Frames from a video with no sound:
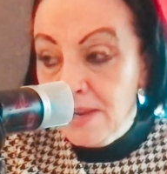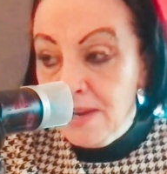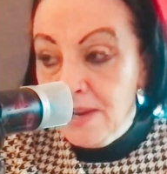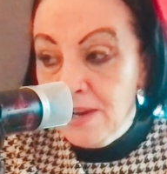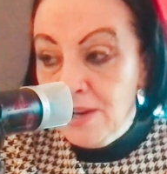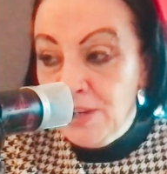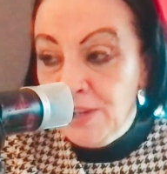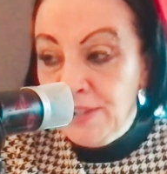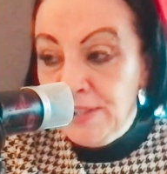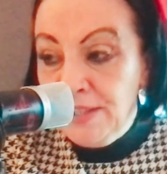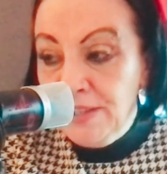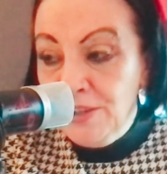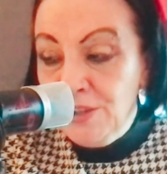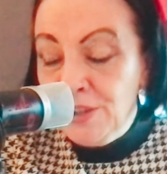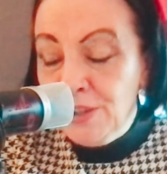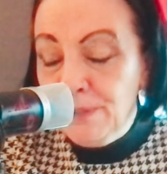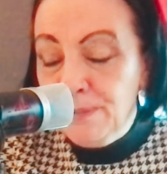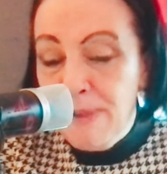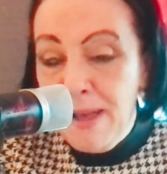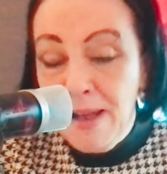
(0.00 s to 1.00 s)
She's saying
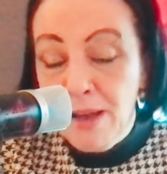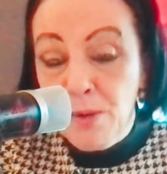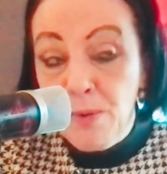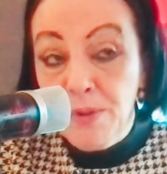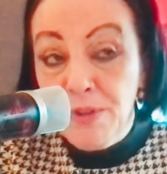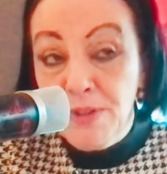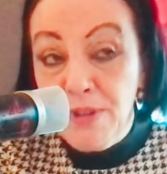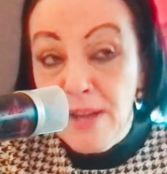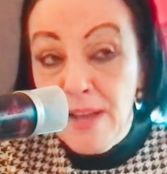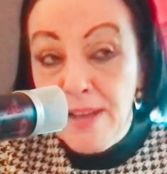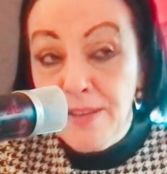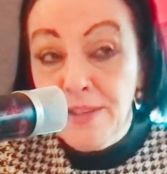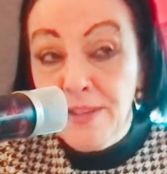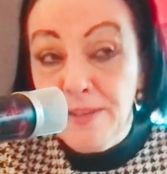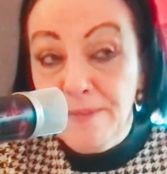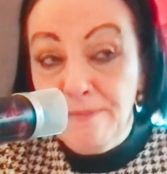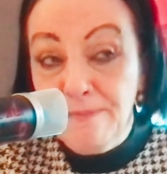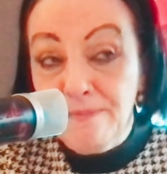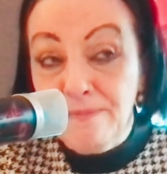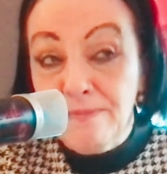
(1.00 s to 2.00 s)
she's back with dad,
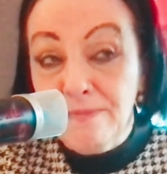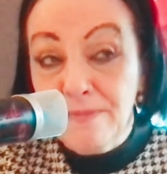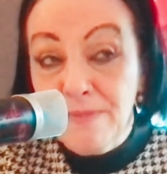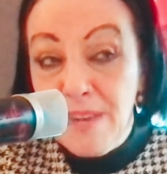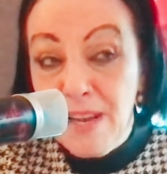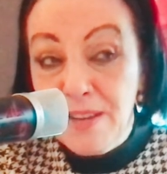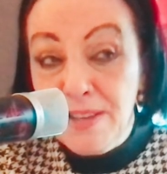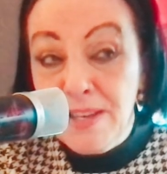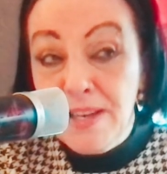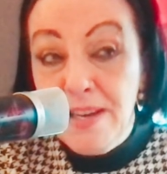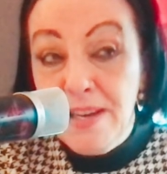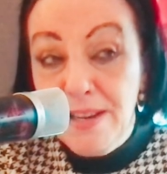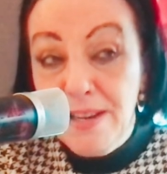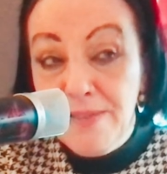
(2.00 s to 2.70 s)
daddy.